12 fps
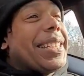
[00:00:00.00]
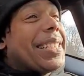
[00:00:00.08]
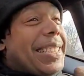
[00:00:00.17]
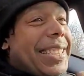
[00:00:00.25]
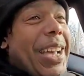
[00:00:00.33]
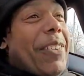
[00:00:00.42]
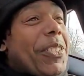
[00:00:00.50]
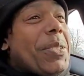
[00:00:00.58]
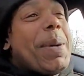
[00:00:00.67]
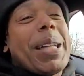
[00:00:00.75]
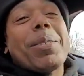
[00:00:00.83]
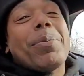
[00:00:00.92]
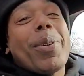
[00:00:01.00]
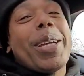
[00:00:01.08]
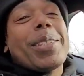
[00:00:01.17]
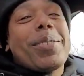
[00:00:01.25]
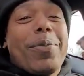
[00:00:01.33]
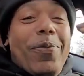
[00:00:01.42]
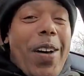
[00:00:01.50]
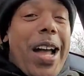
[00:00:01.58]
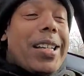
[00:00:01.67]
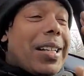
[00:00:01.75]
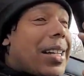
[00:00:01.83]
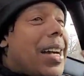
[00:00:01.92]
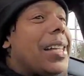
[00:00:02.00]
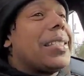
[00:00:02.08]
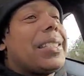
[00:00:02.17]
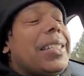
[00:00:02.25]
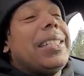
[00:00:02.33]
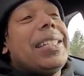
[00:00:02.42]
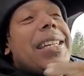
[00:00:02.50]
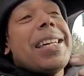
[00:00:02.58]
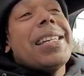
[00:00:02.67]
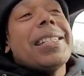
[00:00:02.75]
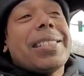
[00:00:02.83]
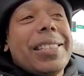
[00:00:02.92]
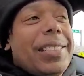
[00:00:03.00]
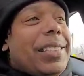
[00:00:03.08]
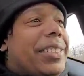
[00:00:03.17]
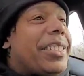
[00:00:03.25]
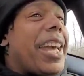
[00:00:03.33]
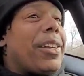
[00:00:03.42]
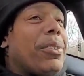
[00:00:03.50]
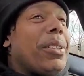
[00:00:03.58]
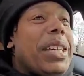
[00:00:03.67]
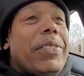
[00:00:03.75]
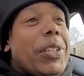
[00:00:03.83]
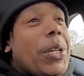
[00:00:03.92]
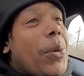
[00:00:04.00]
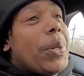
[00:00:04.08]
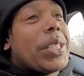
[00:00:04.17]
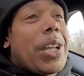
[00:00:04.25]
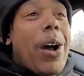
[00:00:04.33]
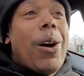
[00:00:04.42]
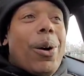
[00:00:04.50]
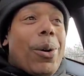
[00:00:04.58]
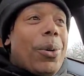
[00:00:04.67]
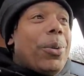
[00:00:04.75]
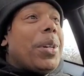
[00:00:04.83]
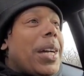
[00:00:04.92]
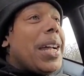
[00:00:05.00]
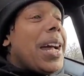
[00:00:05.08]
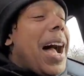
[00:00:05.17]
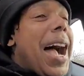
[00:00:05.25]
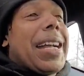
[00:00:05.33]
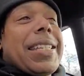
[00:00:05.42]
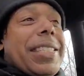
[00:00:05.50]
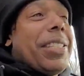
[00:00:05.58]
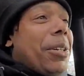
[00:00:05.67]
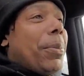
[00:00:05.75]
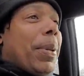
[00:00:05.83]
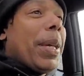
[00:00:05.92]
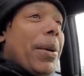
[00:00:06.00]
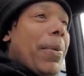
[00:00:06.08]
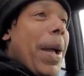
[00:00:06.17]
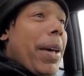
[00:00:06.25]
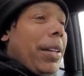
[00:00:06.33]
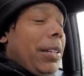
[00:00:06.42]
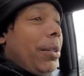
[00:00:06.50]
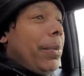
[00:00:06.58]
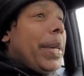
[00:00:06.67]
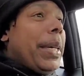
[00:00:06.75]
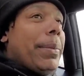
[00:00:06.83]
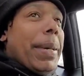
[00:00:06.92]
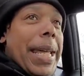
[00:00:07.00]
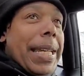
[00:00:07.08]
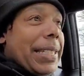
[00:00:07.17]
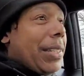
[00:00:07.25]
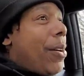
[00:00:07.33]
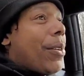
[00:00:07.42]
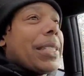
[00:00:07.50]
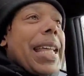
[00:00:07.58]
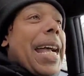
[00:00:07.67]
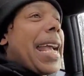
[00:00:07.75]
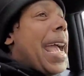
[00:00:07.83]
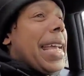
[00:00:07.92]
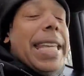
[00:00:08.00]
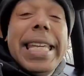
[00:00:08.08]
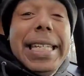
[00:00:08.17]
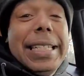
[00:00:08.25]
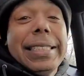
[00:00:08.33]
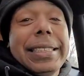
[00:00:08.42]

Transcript: is definitely about to bring some fire content to the channel. Even though it's cold, I can still play around a little bit, man. As long as I got heat,